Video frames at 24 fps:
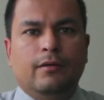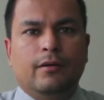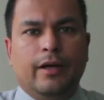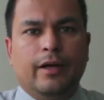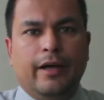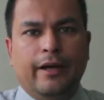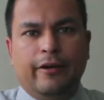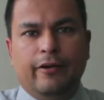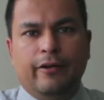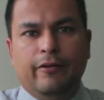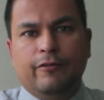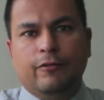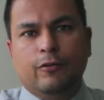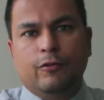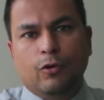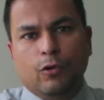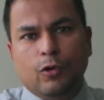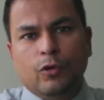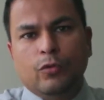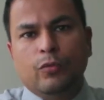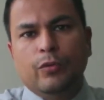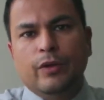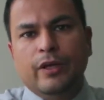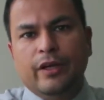kind of
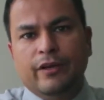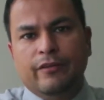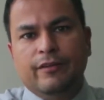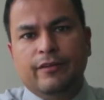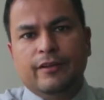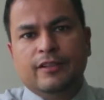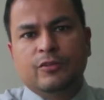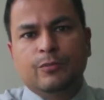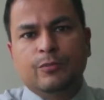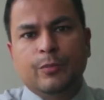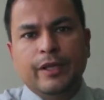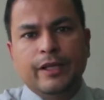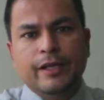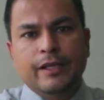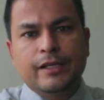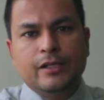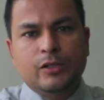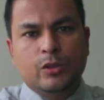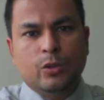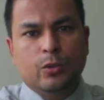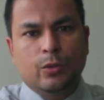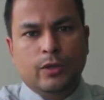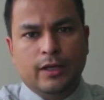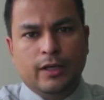growth we have
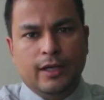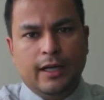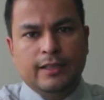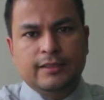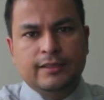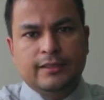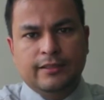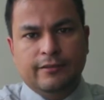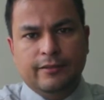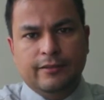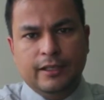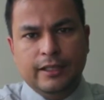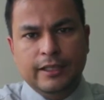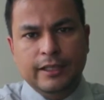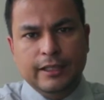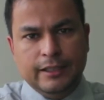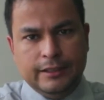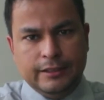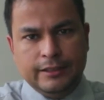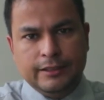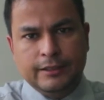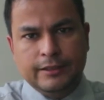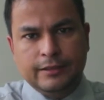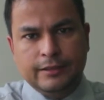experienced over the last several
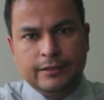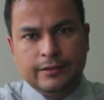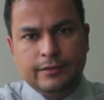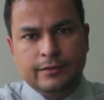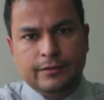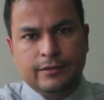years.